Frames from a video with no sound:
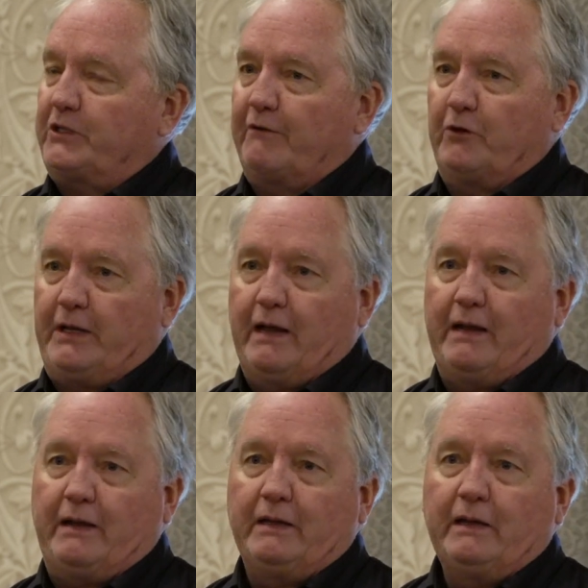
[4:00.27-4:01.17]
every
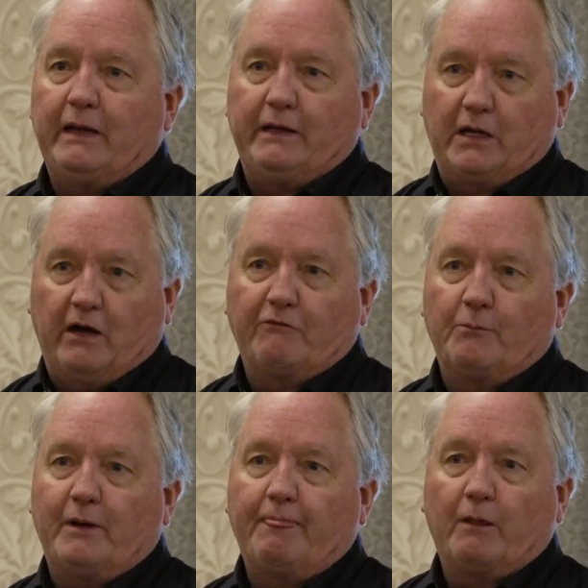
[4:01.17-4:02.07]
day in
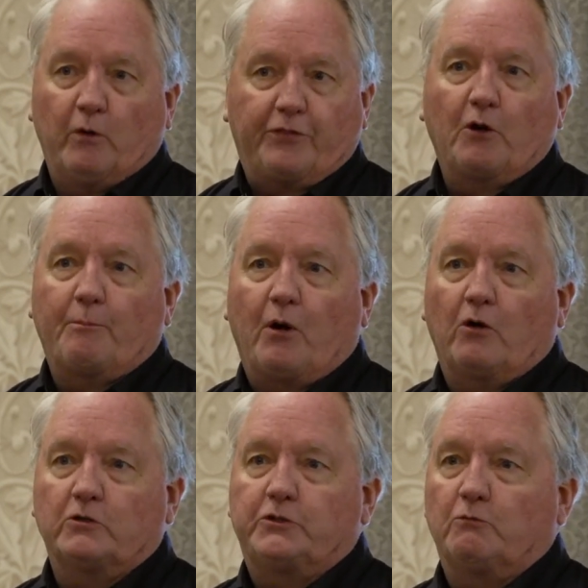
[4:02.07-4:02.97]
government with our
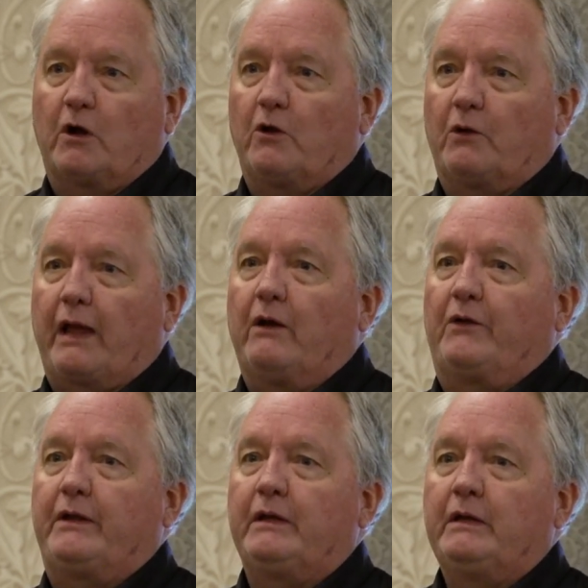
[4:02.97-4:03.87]
partners in Roanoke County.
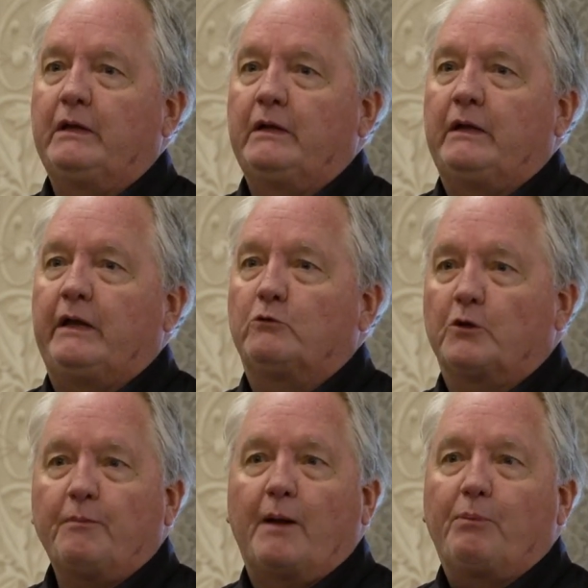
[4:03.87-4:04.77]
It is
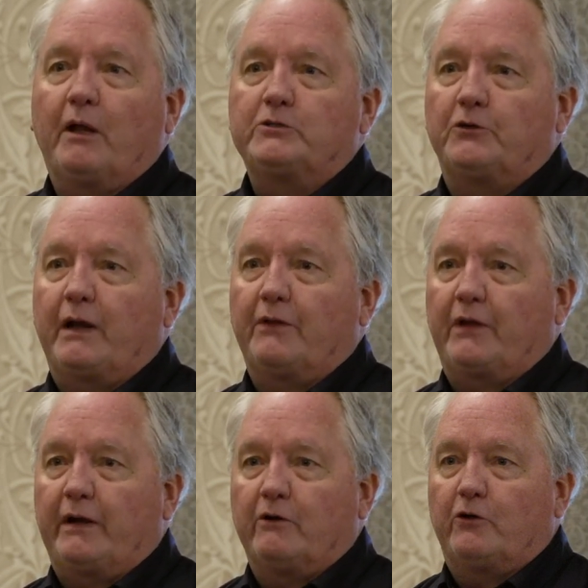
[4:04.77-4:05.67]
with my pleasure now
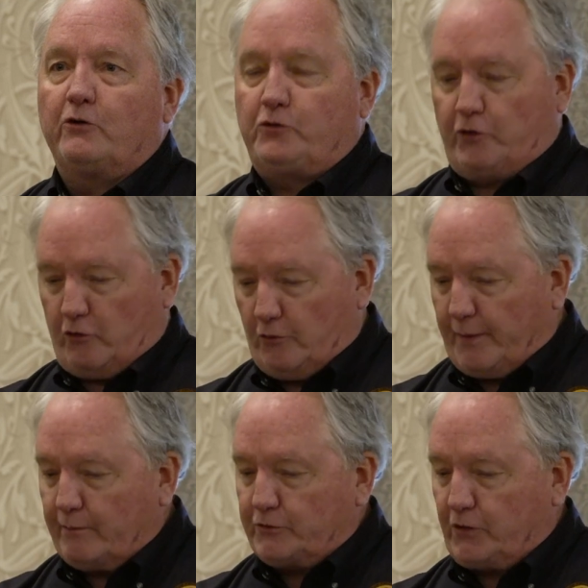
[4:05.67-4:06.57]
that I introduce to you the
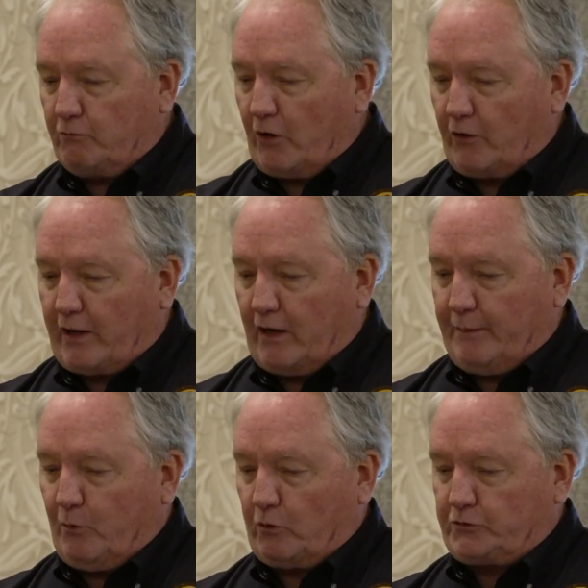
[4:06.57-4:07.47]
members of the Roanoke County
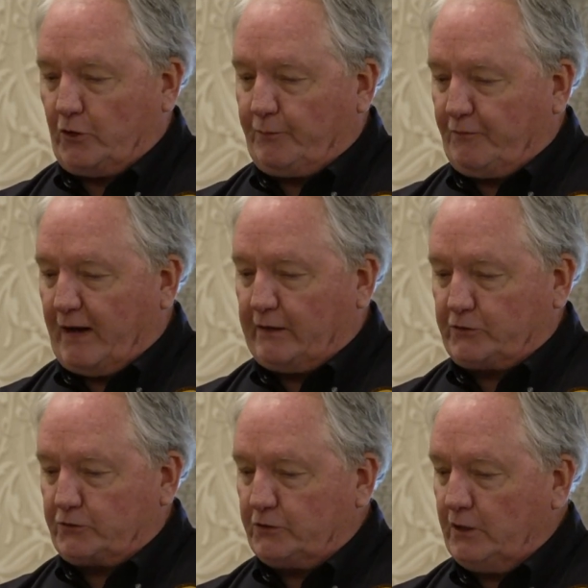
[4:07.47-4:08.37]
Board of
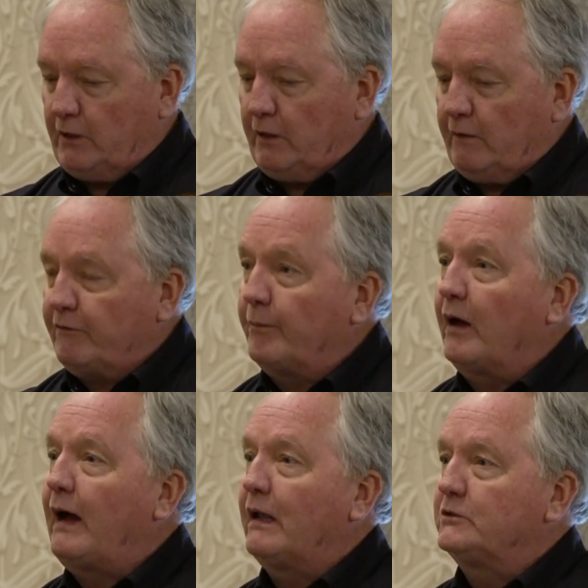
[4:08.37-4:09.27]
Supervisors from the
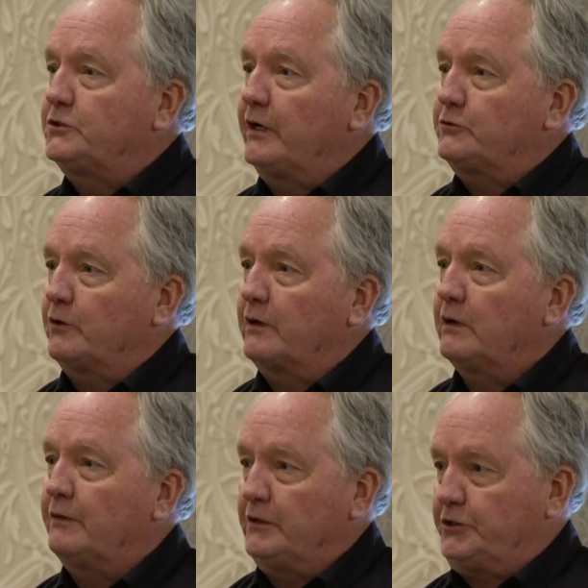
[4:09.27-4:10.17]
Highlands District,
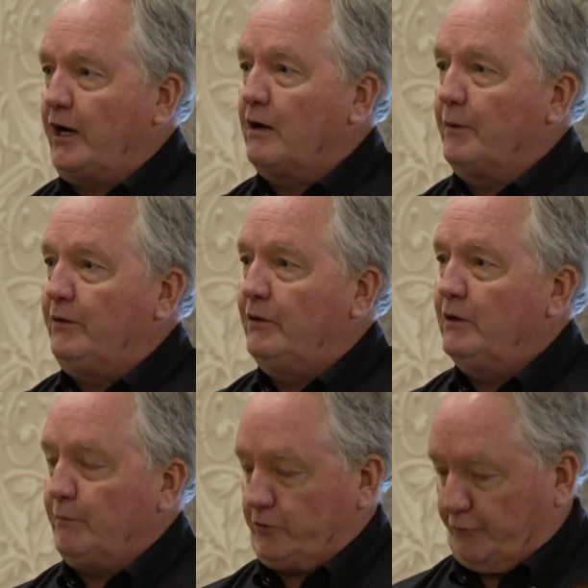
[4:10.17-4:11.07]
the chairman,
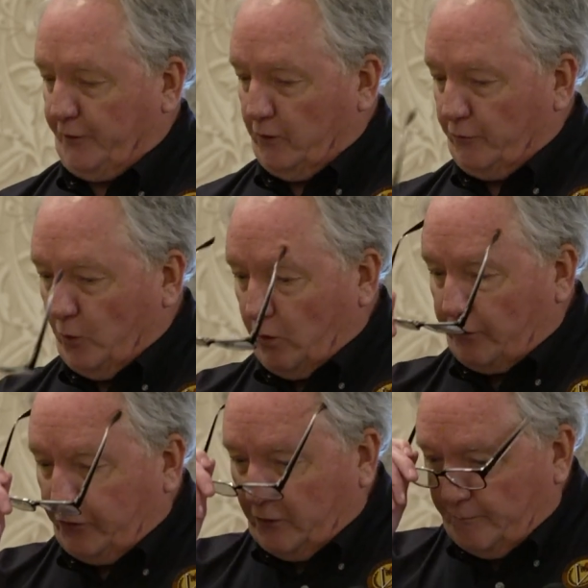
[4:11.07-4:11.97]
Mr. Phil
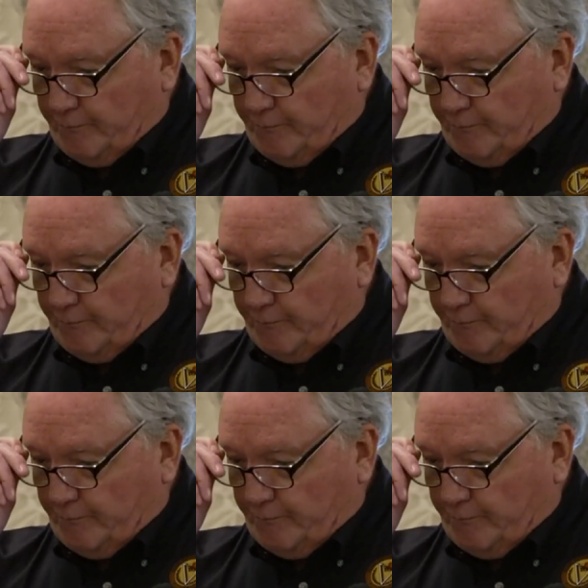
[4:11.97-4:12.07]
North,